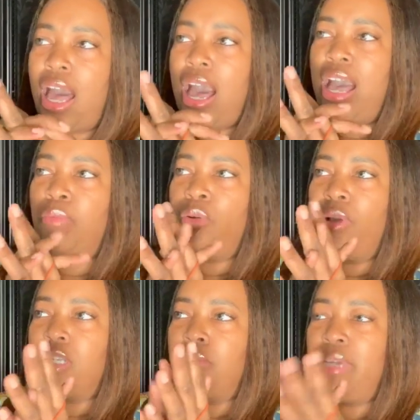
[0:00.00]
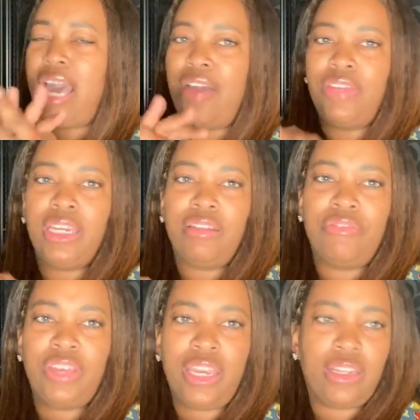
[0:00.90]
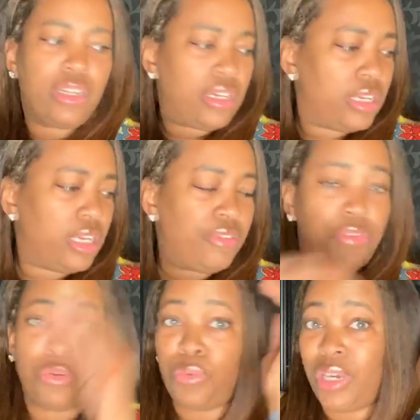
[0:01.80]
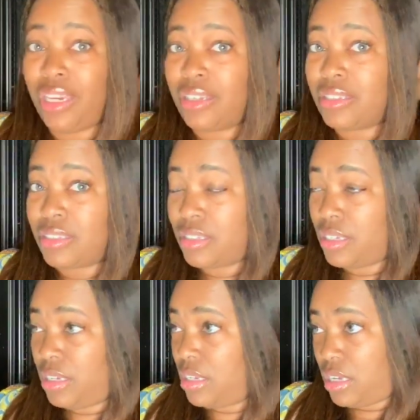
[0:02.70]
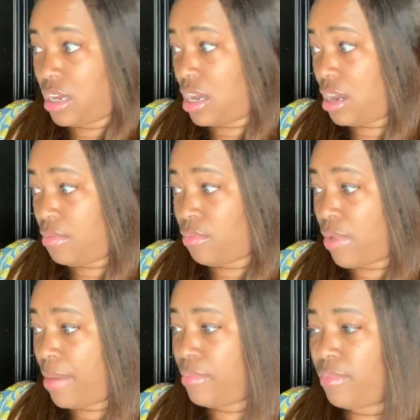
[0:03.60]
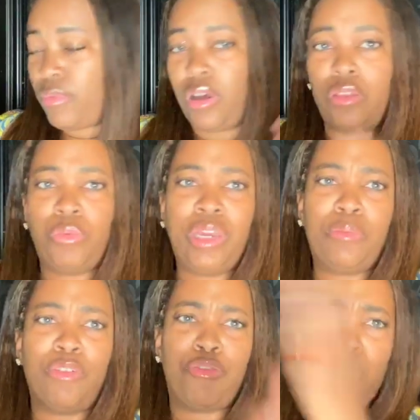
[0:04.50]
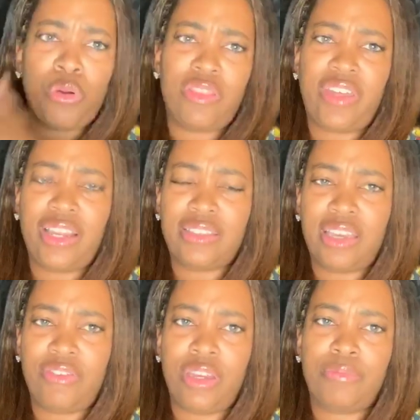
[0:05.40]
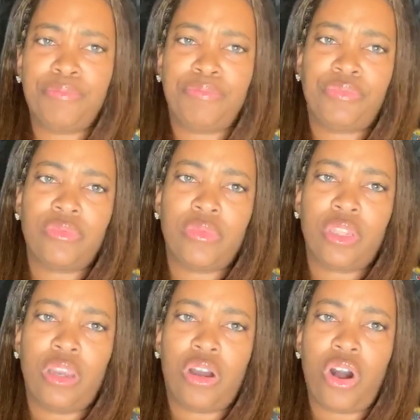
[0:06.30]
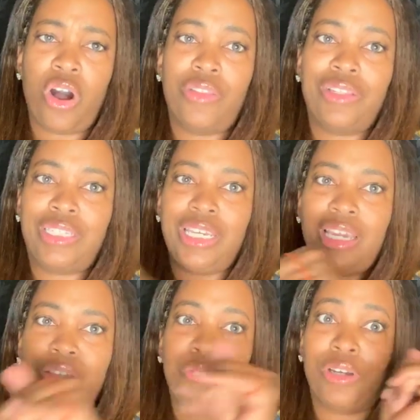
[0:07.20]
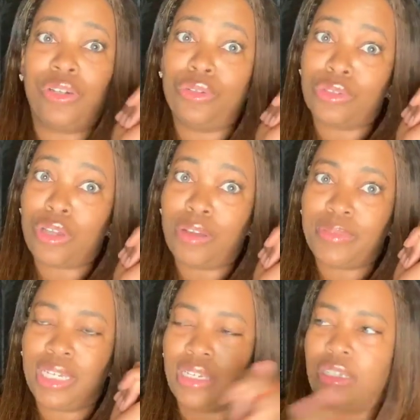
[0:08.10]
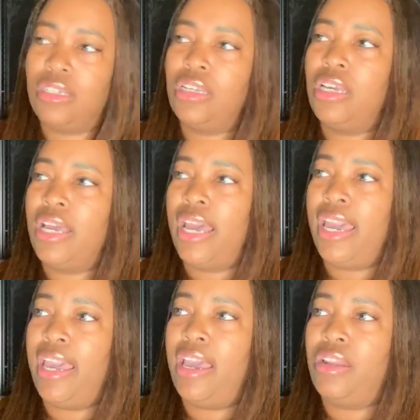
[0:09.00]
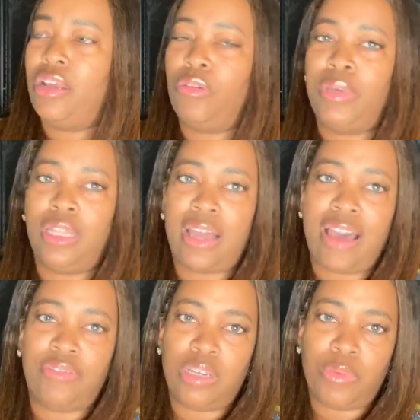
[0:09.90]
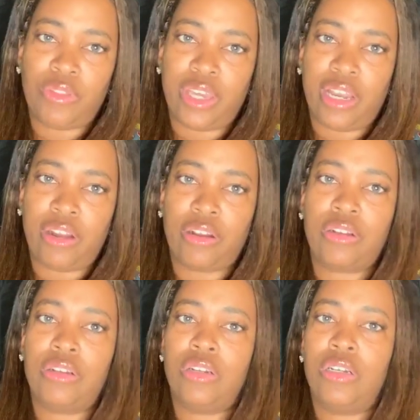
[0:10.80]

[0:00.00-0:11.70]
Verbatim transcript: I'm going to be having an event in a few weeks, um, right uh, the week before Thanksgiving, called The Tea on Cool Sculpting. And it'll be a live demo there.